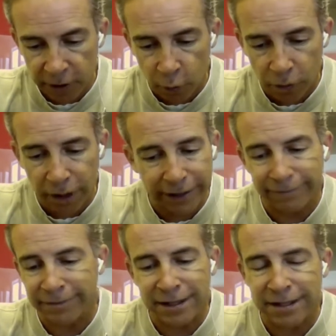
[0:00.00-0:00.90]
we're
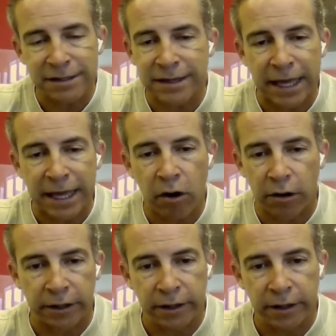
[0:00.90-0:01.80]
like, this isn't that
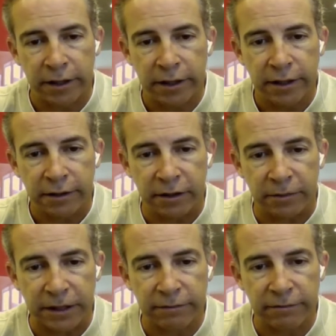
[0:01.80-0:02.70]
hard. You know what
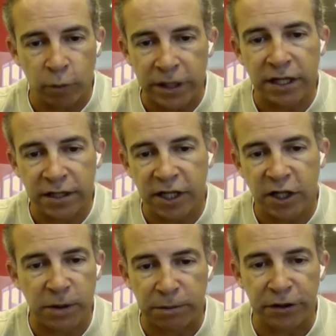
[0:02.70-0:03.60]
I mean? We can teach
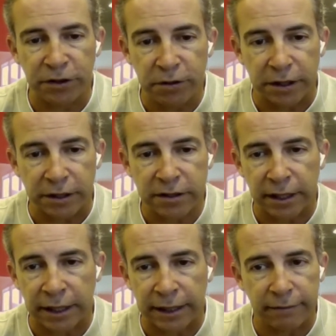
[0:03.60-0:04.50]
people to do this,
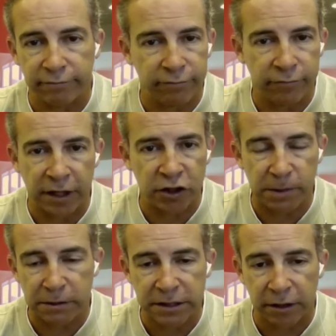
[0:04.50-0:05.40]
and they should
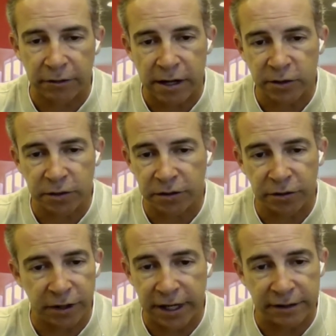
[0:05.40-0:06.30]
be able to sell their house within
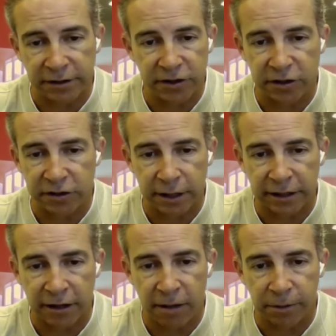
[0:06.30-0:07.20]
30 days. It's just not
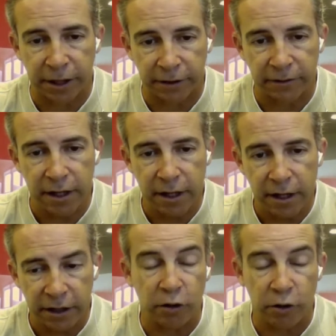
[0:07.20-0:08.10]
that complicated.
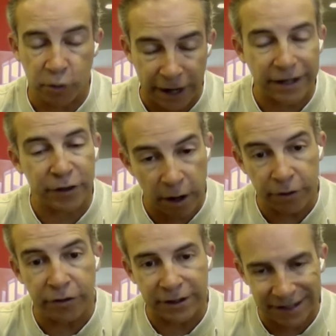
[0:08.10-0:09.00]
Granted, there are
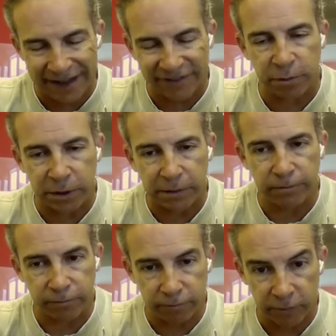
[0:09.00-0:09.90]
other things that have to be
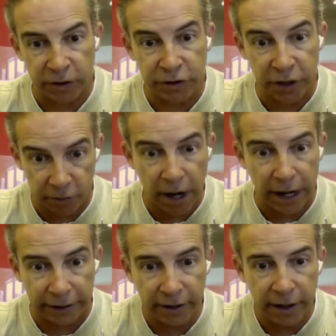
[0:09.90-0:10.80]
done right.